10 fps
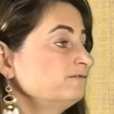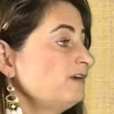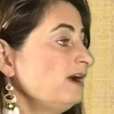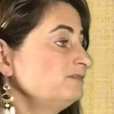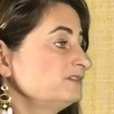
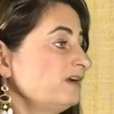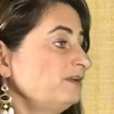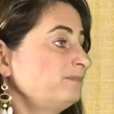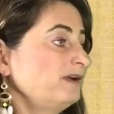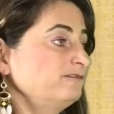5
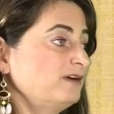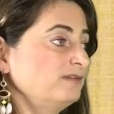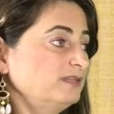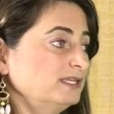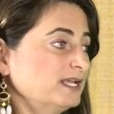divided by
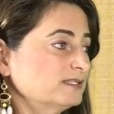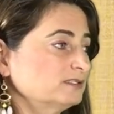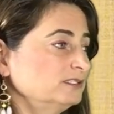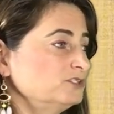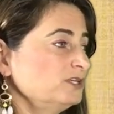5, they
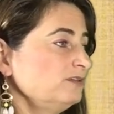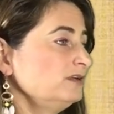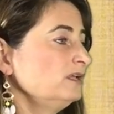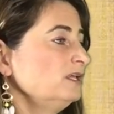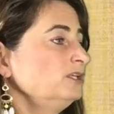cancel each
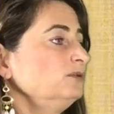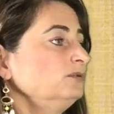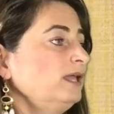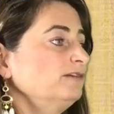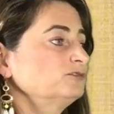other.
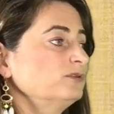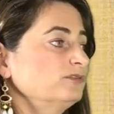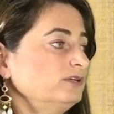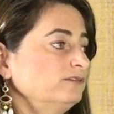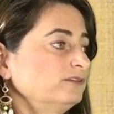You left with
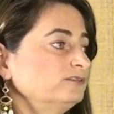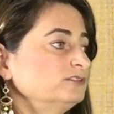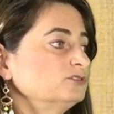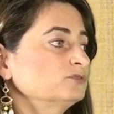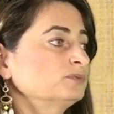
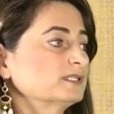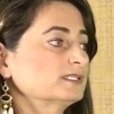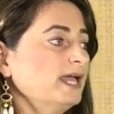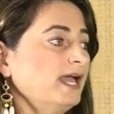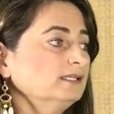352
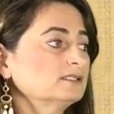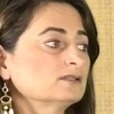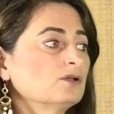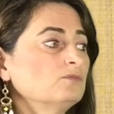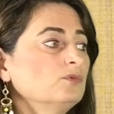plus
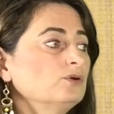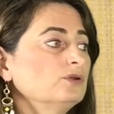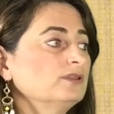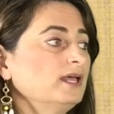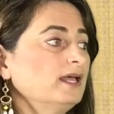X
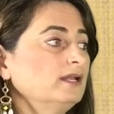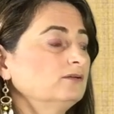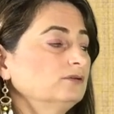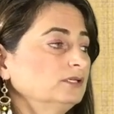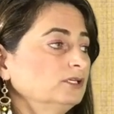more than
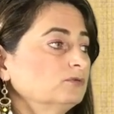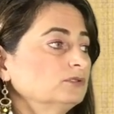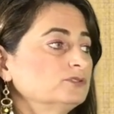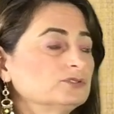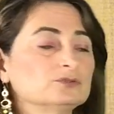or
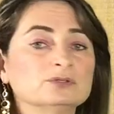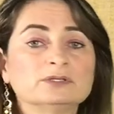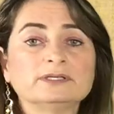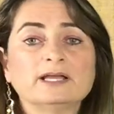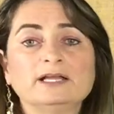equal to
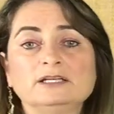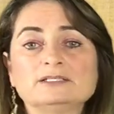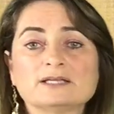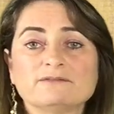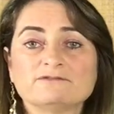90
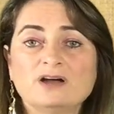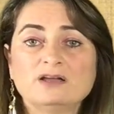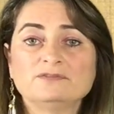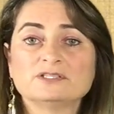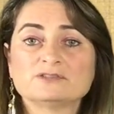times
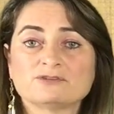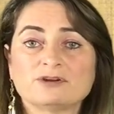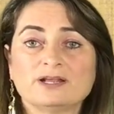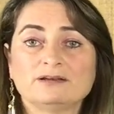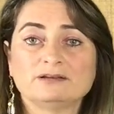5 is
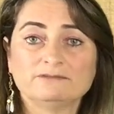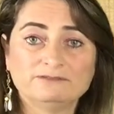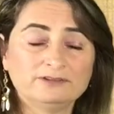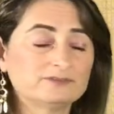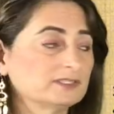
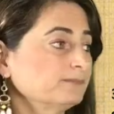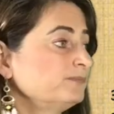450.